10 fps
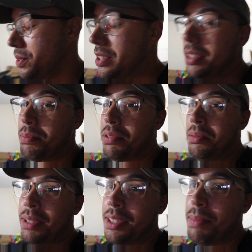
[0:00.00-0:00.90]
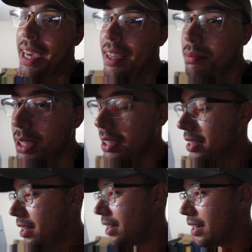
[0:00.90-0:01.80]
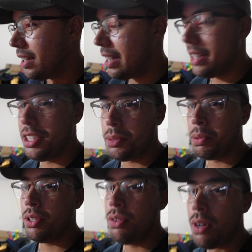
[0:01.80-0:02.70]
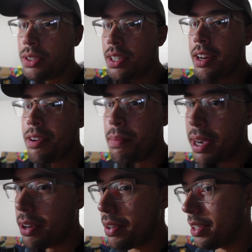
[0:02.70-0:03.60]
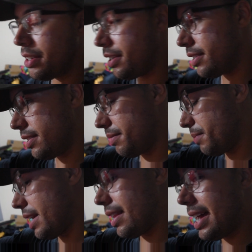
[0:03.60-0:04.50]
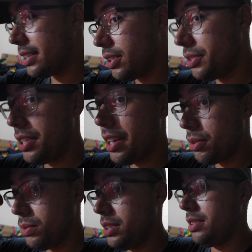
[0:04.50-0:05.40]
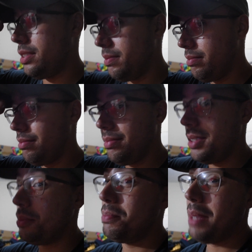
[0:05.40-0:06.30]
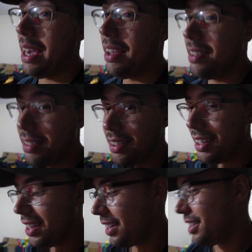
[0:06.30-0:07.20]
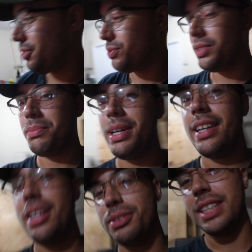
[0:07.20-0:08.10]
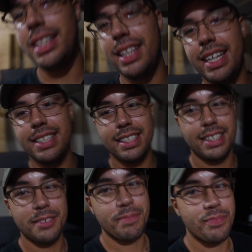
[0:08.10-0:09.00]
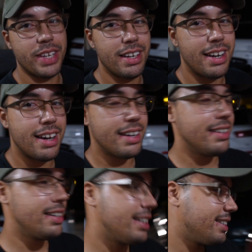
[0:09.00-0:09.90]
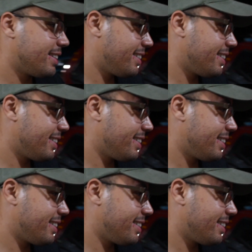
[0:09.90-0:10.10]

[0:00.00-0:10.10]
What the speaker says: which is pretty much bad, but I just put a new alternator and battery in here. My last alternator was bad. It was really bad, and I was getting lazy and not